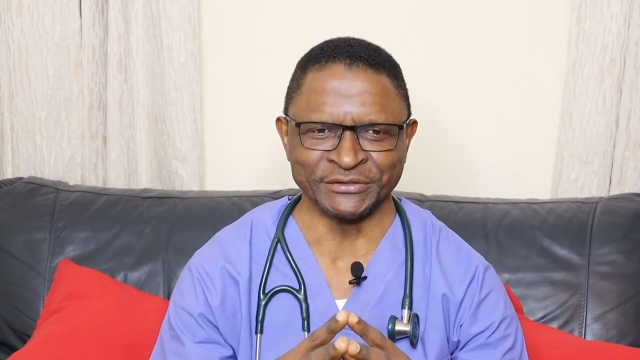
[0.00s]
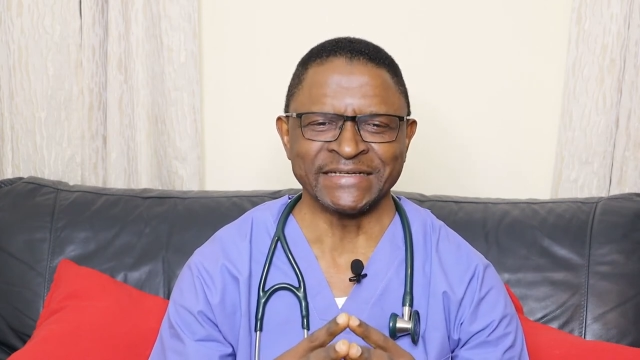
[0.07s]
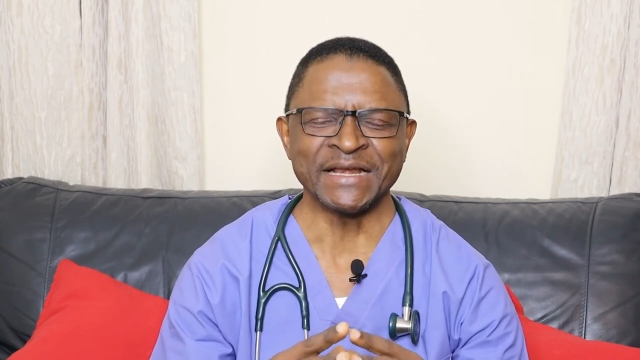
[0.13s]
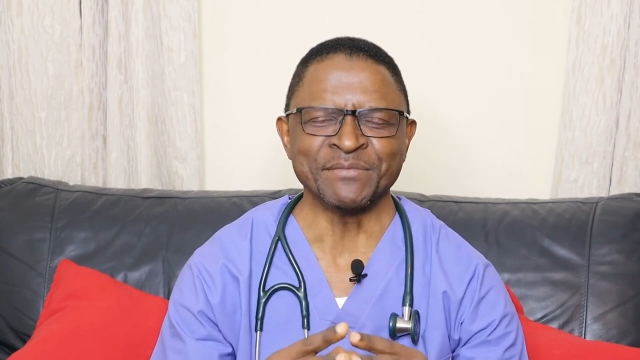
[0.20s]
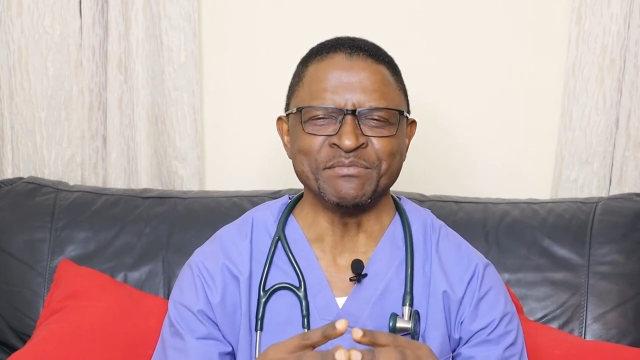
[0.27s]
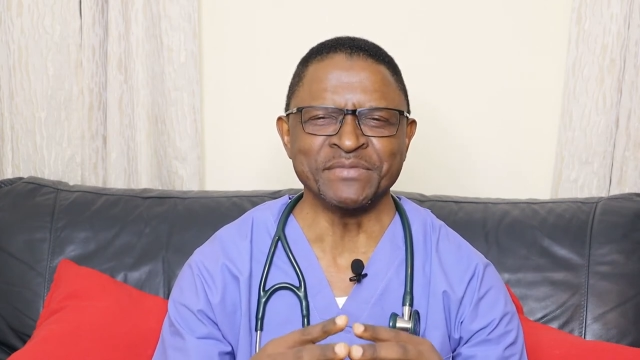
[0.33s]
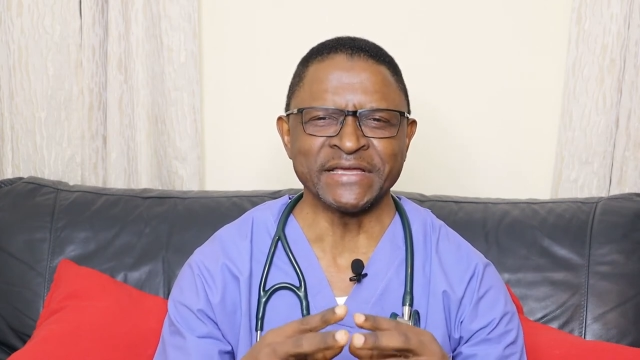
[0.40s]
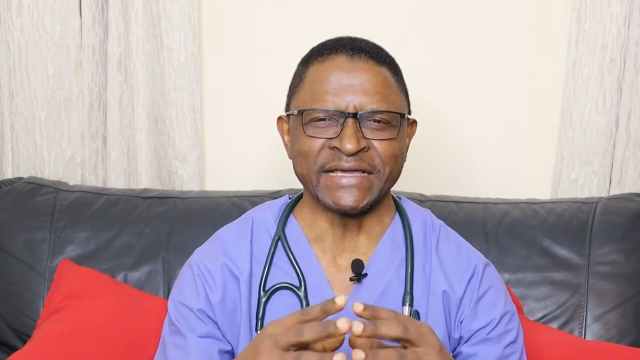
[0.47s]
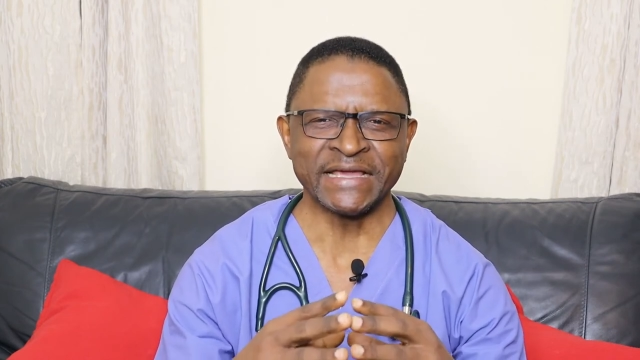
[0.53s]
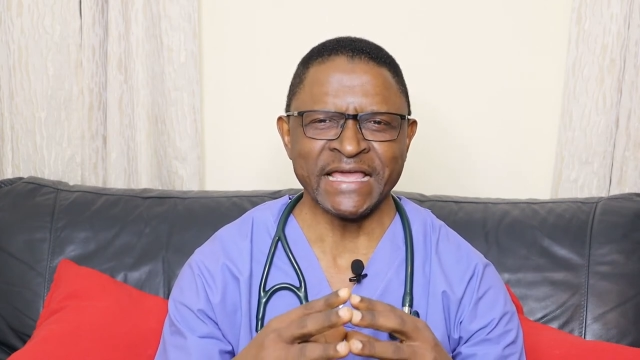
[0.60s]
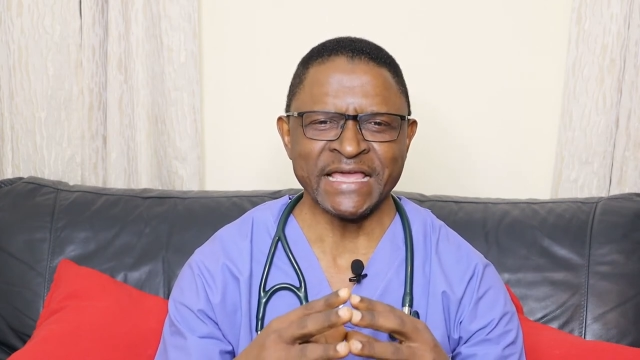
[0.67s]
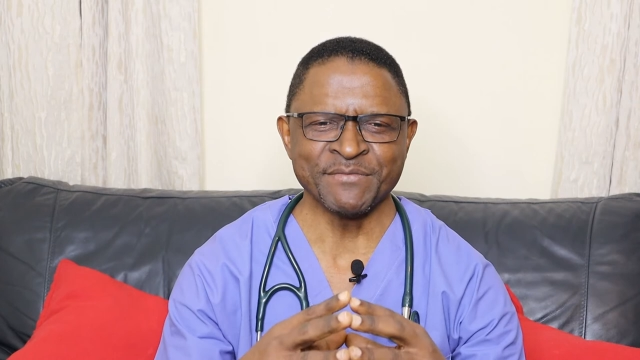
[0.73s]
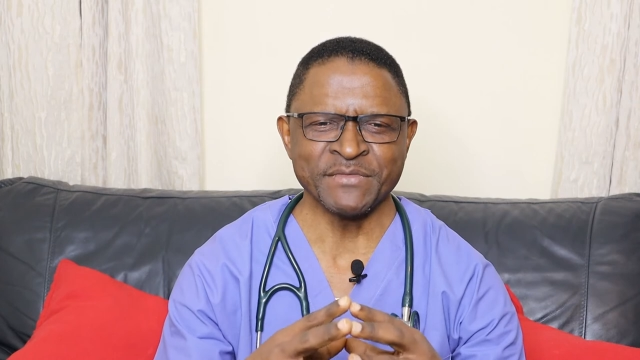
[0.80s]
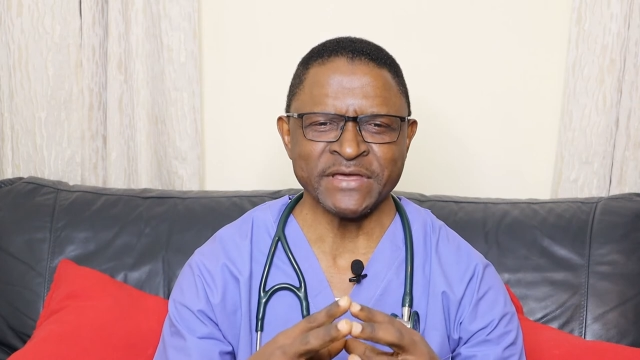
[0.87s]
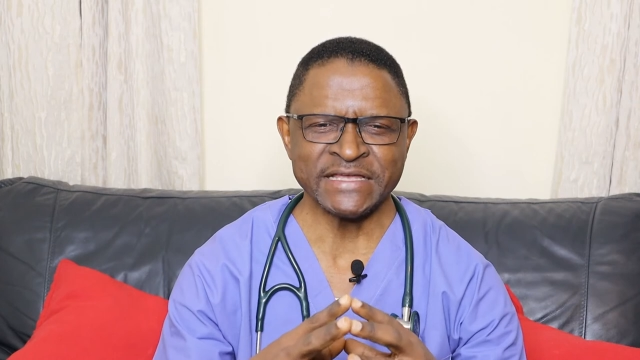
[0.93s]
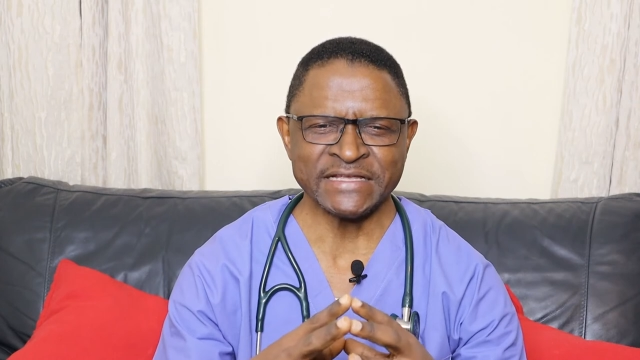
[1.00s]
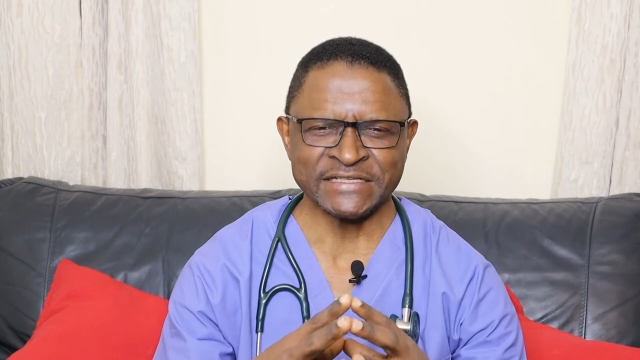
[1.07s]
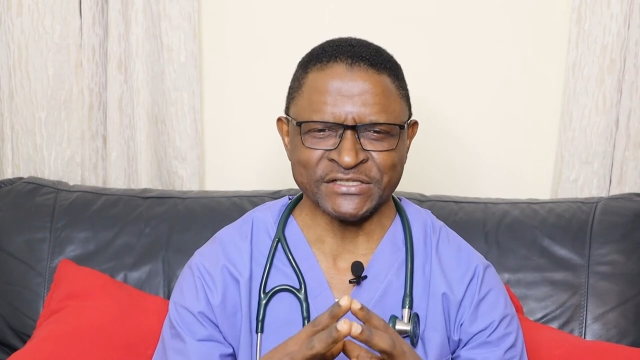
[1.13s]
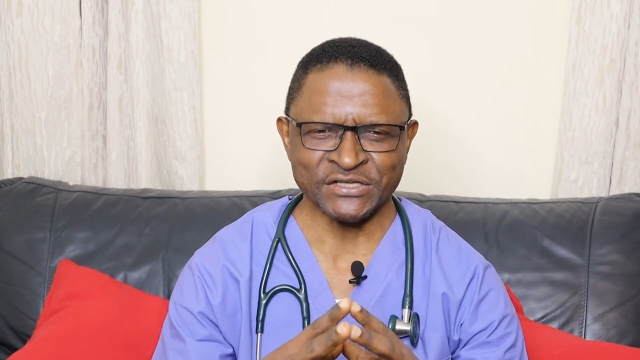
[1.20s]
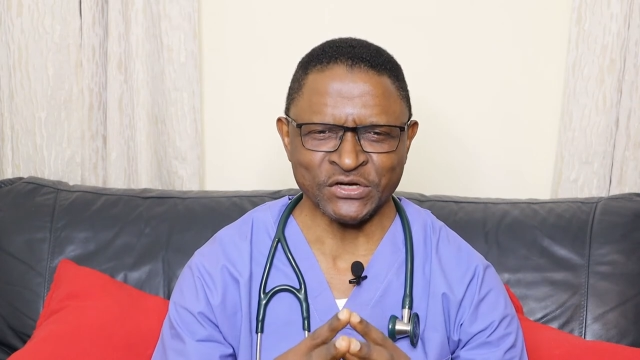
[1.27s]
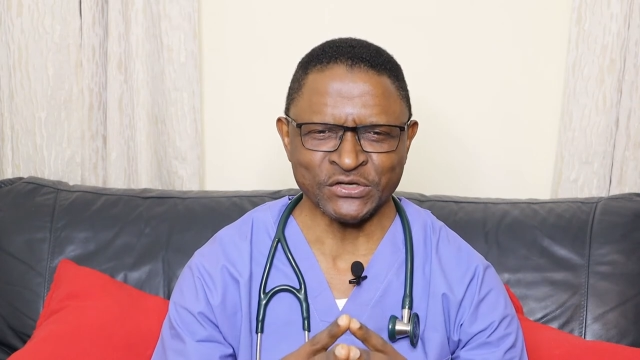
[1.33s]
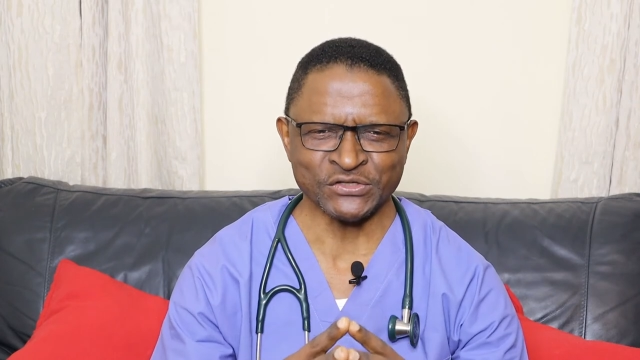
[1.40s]
that became a
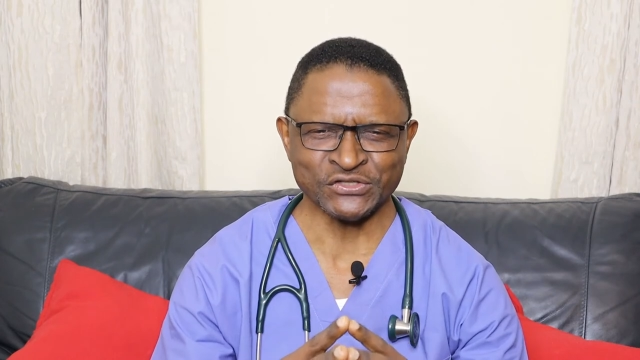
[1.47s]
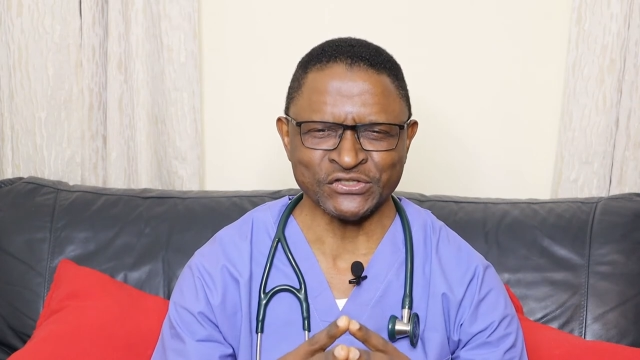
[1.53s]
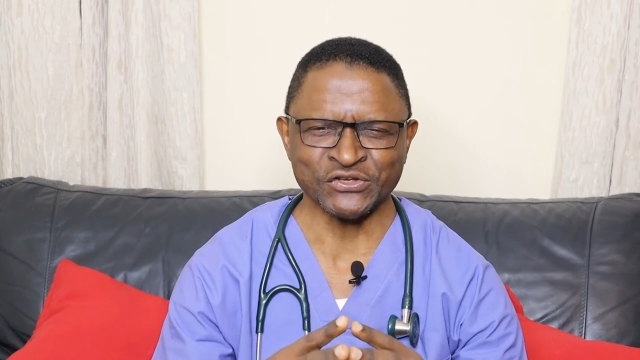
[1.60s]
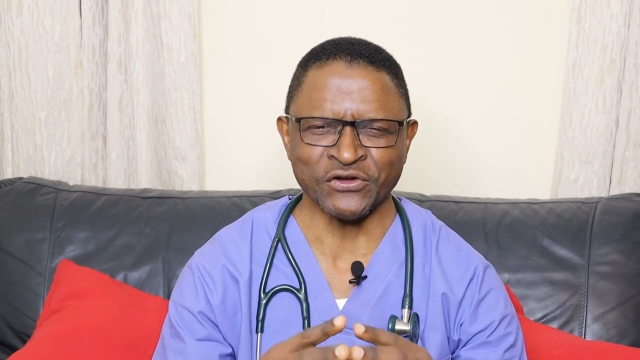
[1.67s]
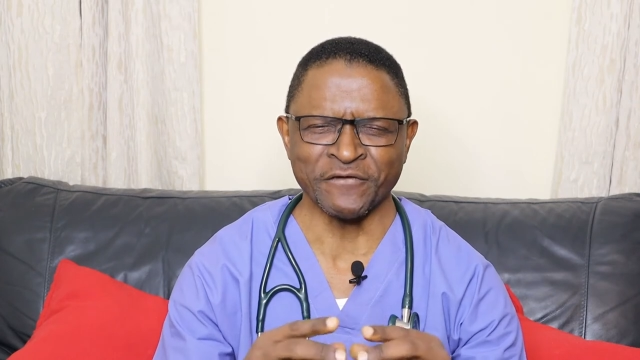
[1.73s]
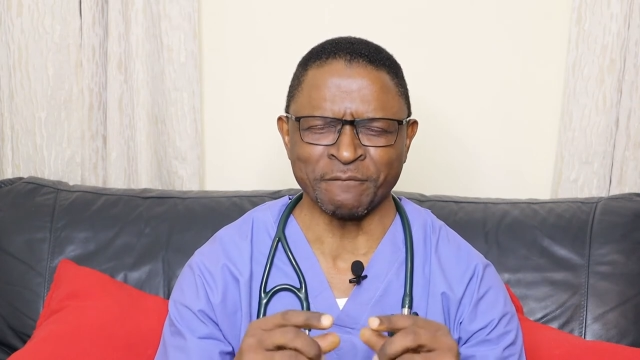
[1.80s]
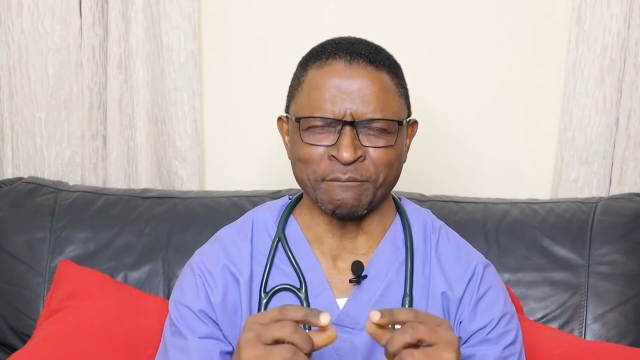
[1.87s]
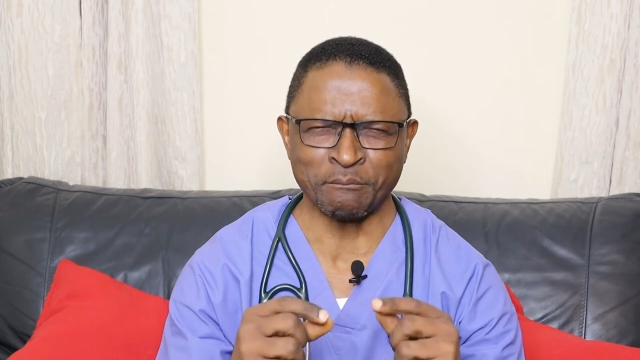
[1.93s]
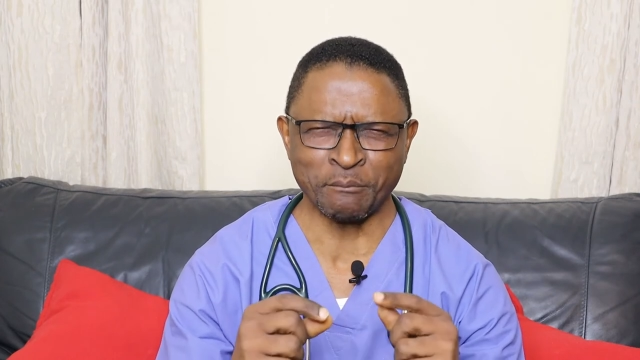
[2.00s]
source of